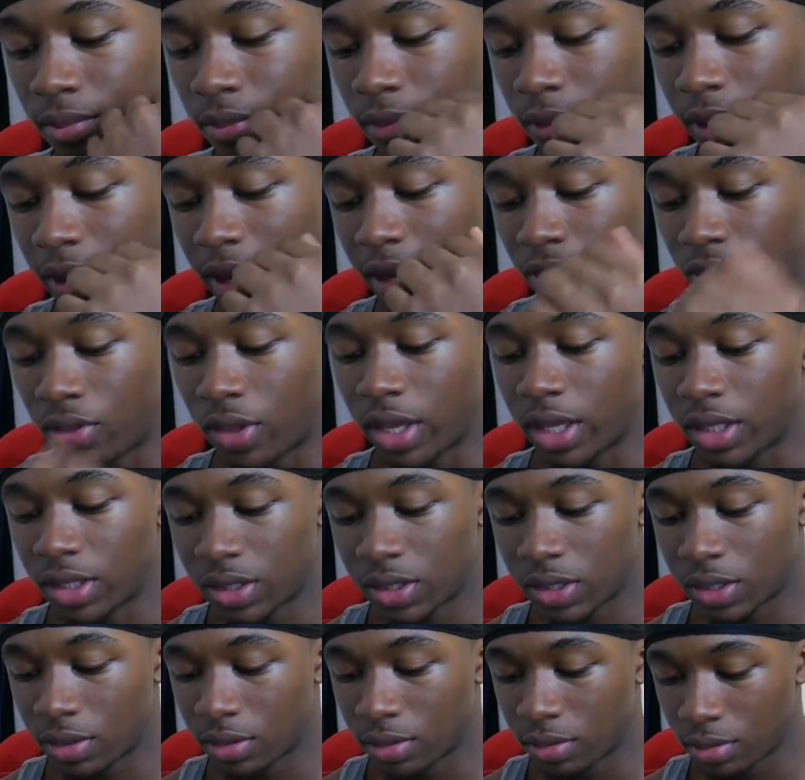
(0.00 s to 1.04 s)
like
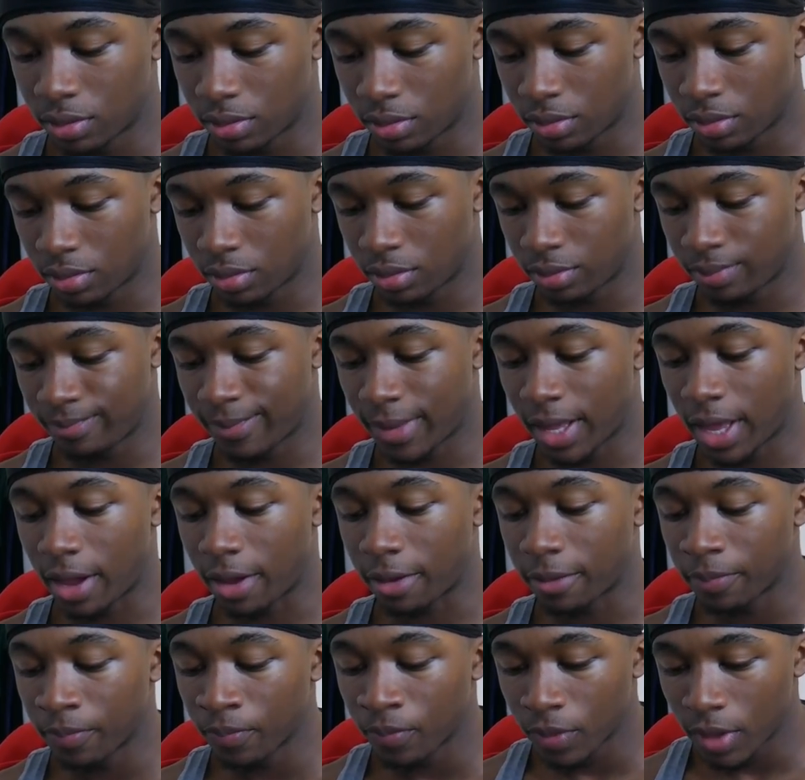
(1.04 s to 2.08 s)
this. Yeah.
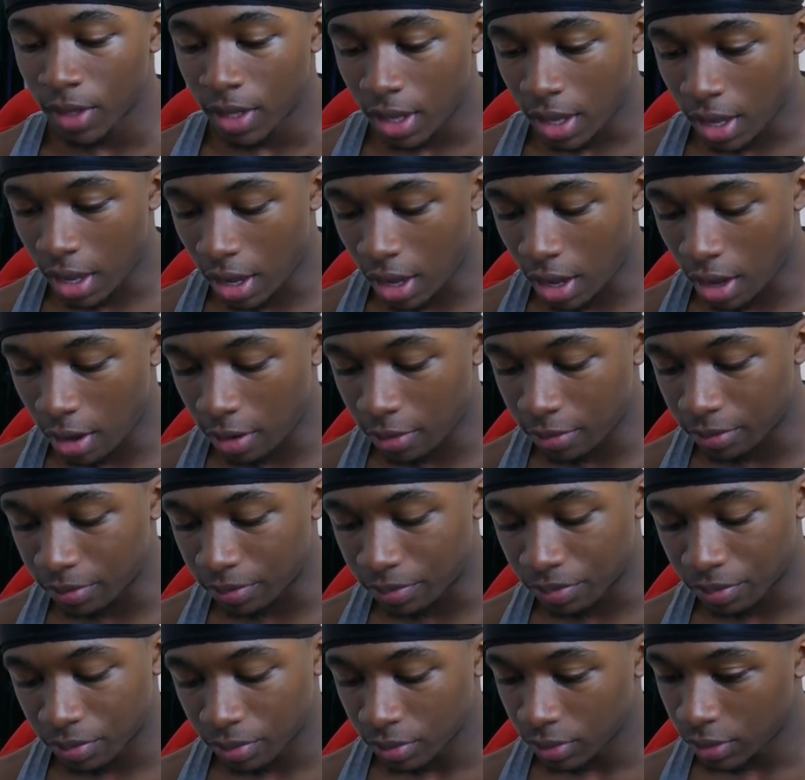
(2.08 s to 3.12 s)

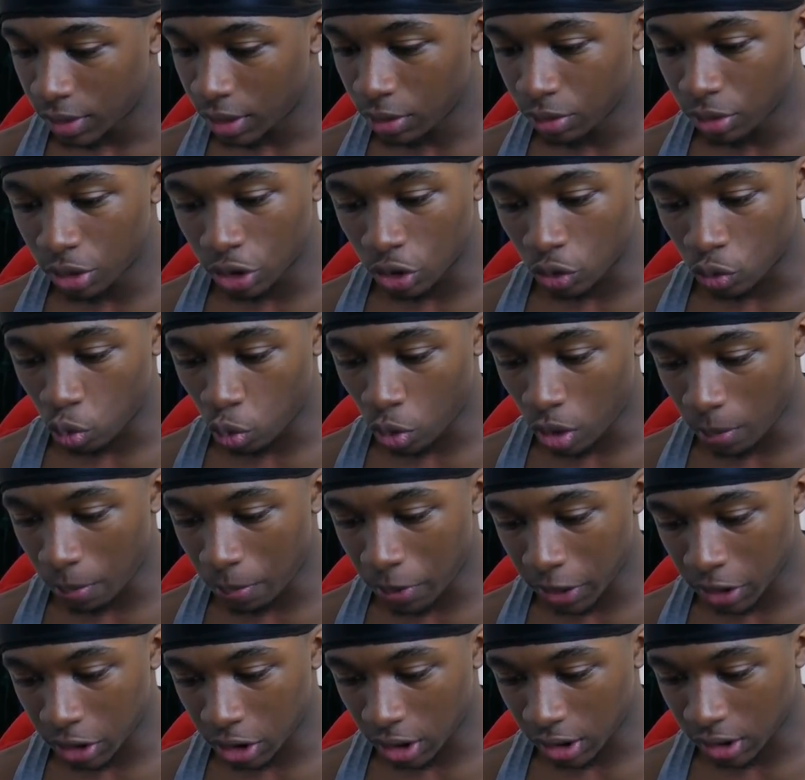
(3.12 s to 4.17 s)
There was this one
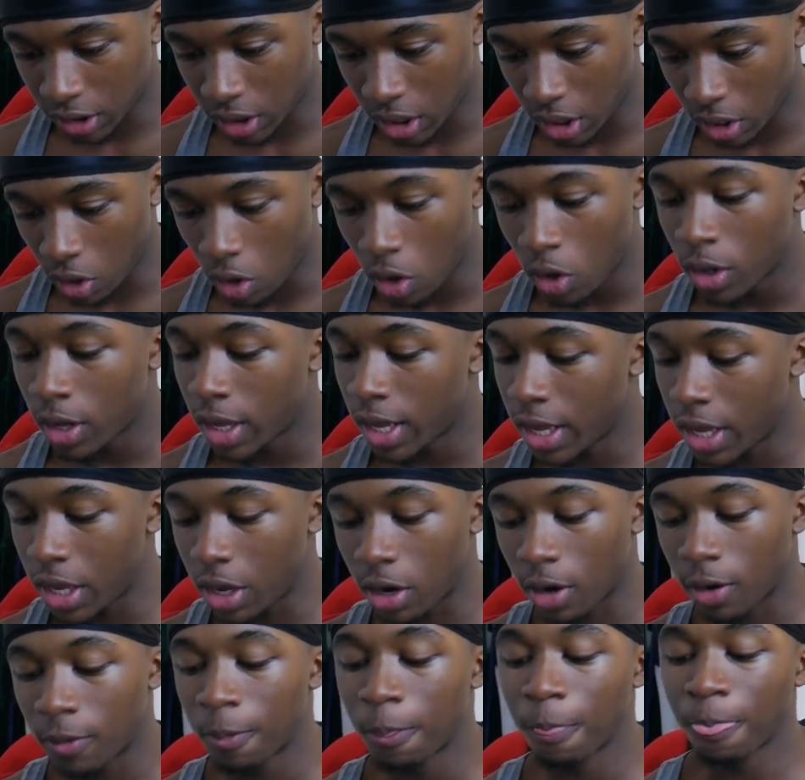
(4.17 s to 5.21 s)
picture I seen
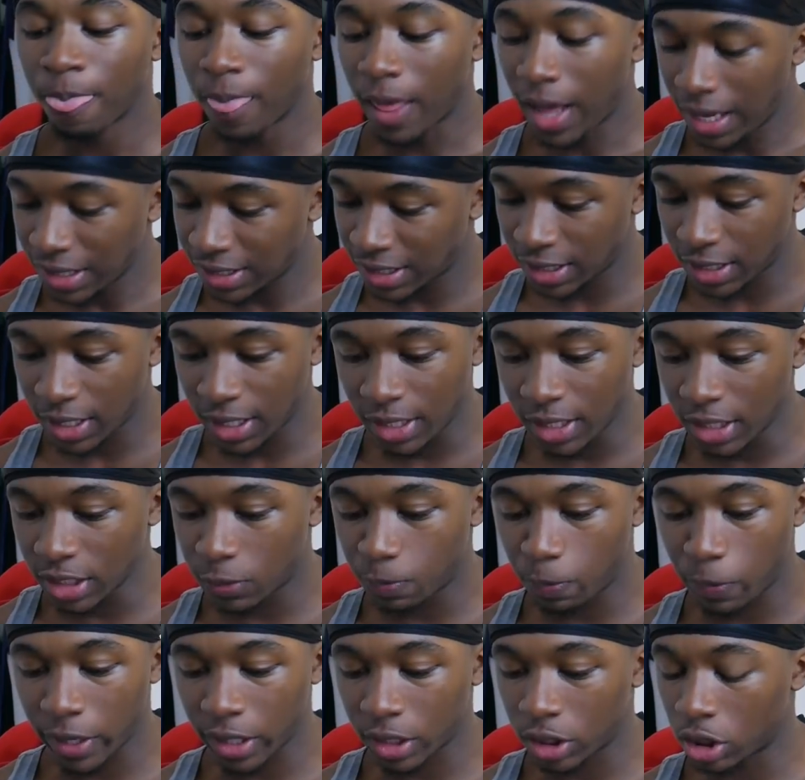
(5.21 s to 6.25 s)
here. I seen this
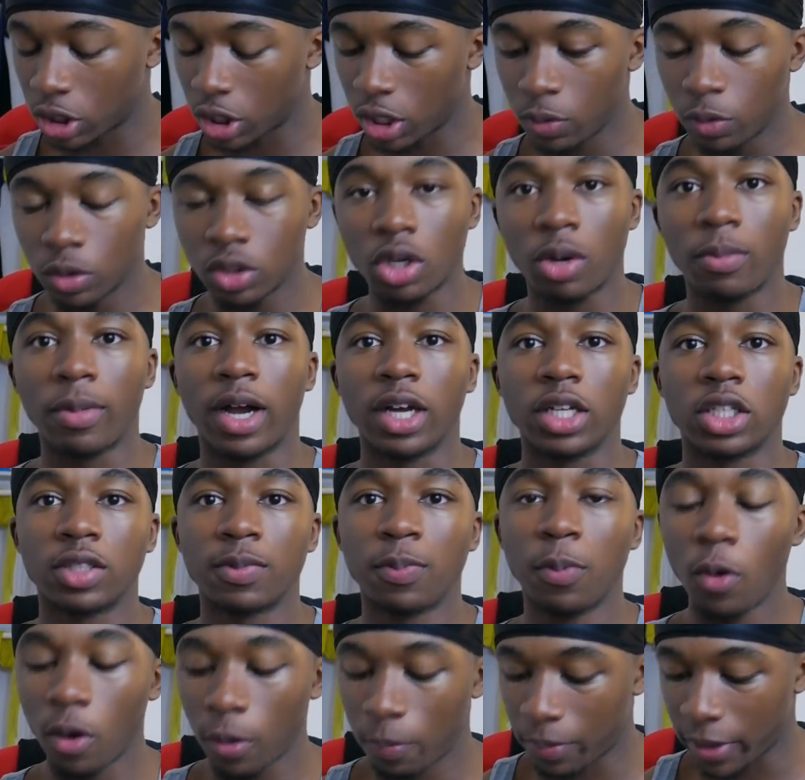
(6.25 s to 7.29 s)
picture. It was on my
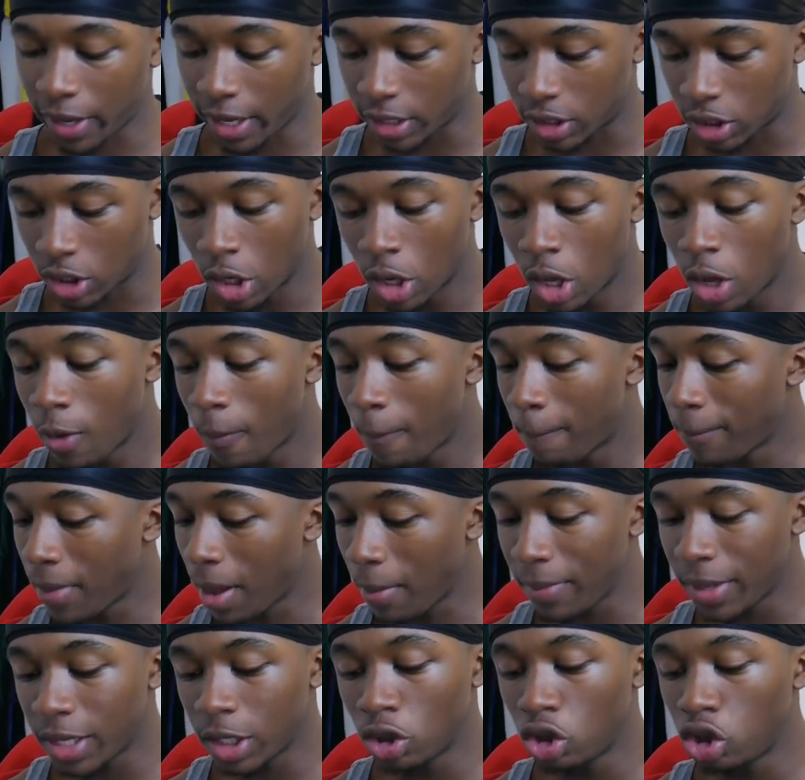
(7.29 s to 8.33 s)
Explore page.
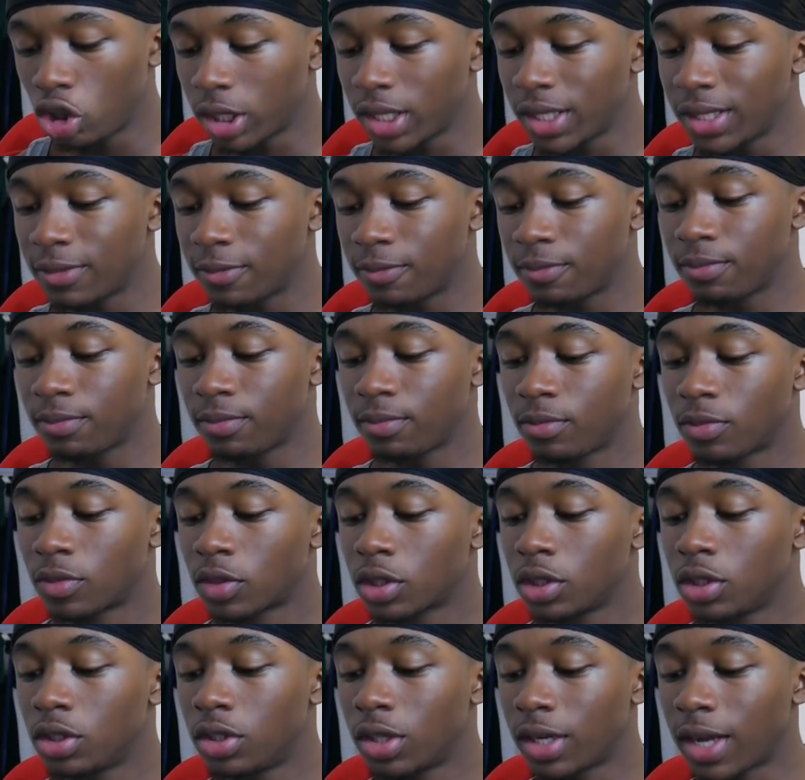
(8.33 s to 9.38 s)
My, look,
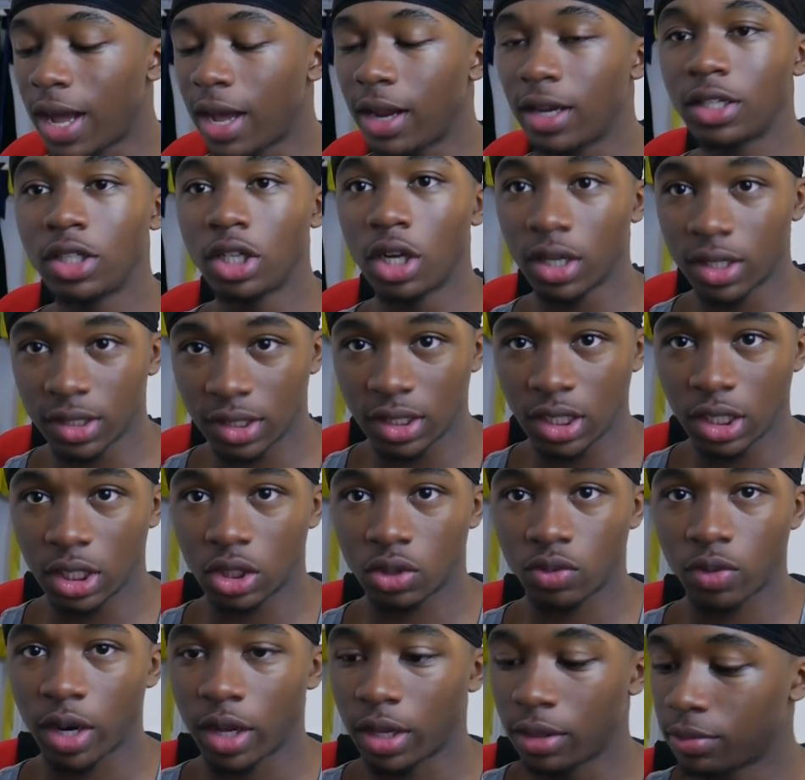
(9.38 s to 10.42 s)
y'all can see
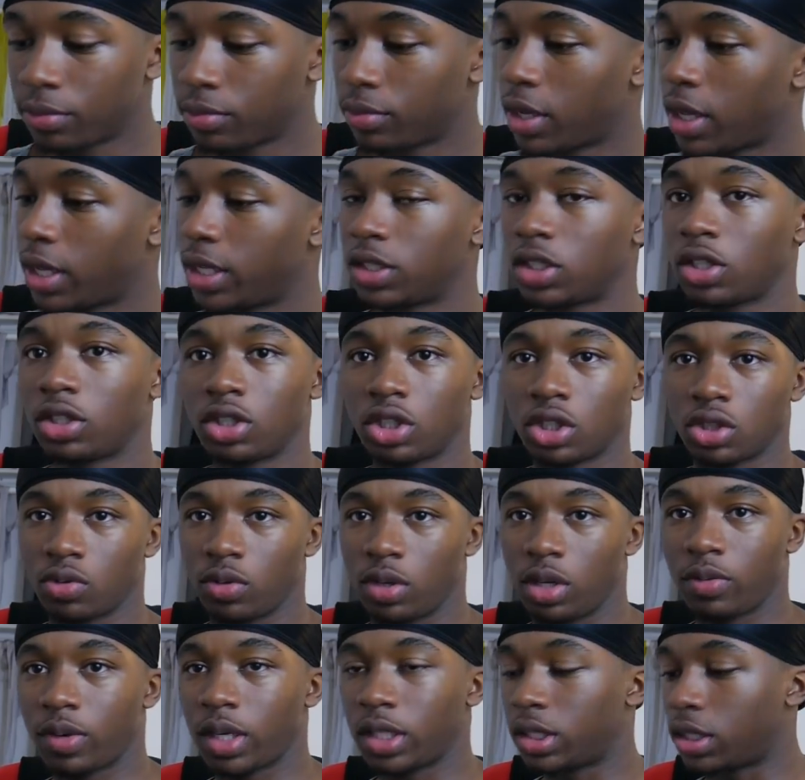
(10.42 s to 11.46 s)
this, right? It's on the
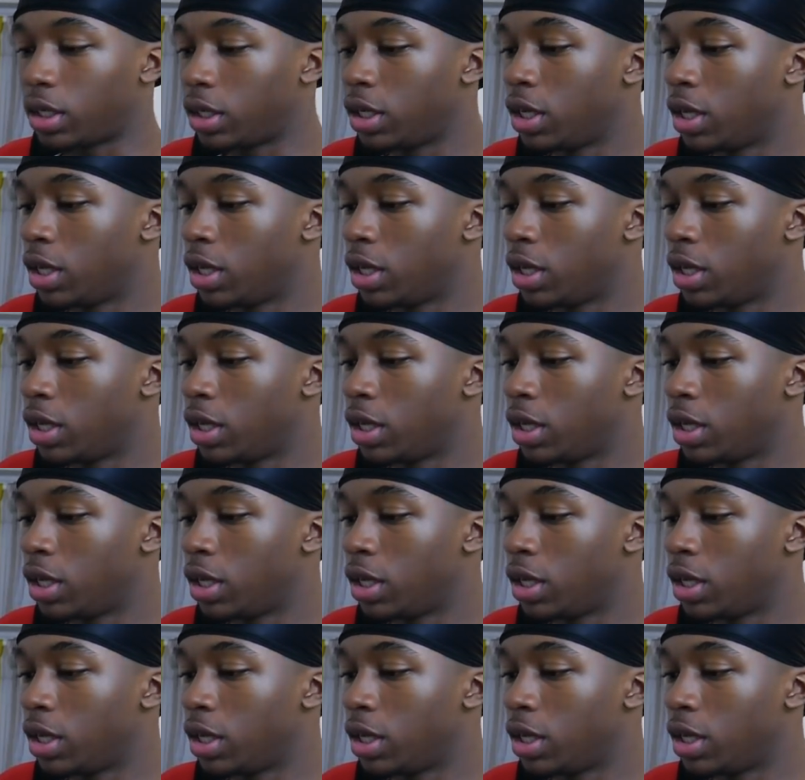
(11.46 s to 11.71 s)
screen, right?